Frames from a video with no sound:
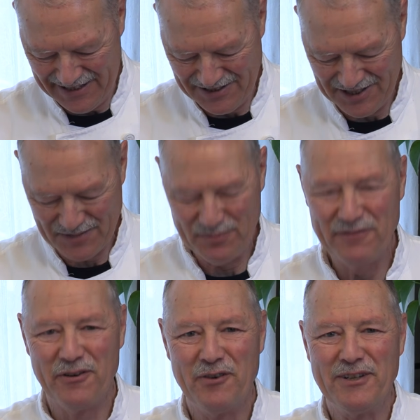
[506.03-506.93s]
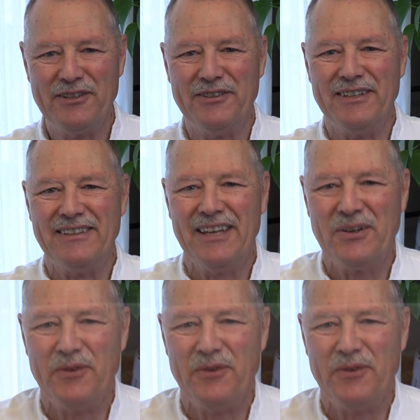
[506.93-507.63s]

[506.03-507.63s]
And just before we do it, take